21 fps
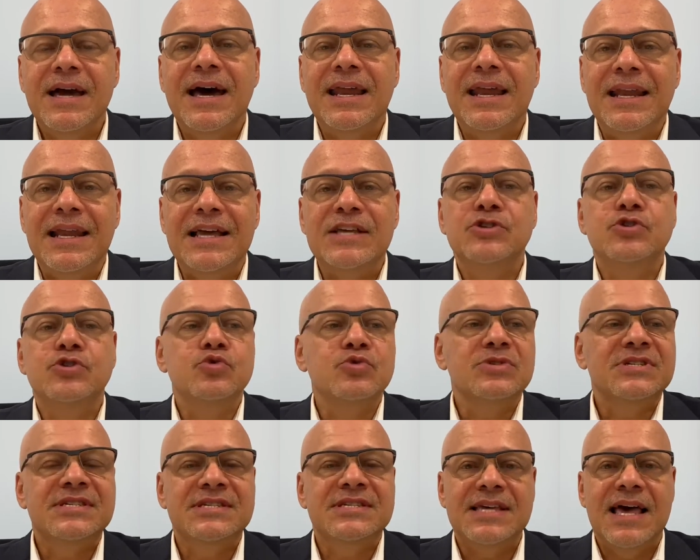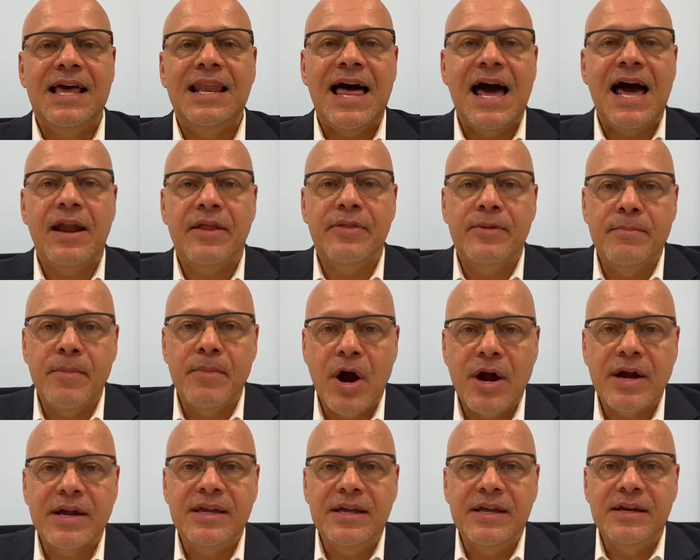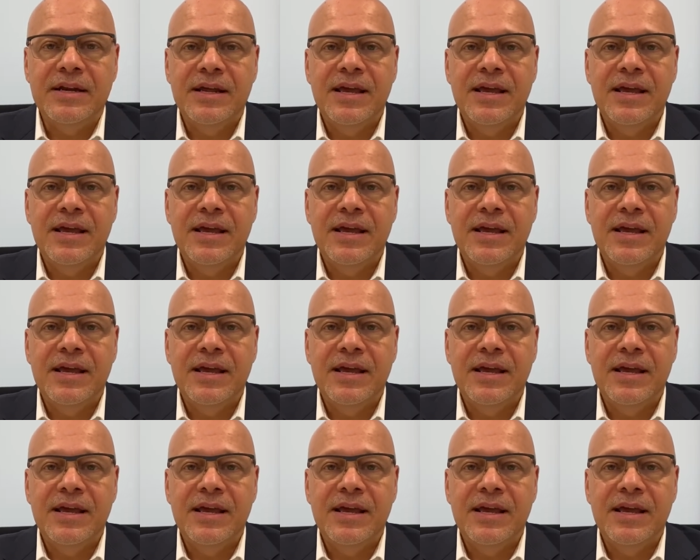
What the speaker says: unless you sell out of the market.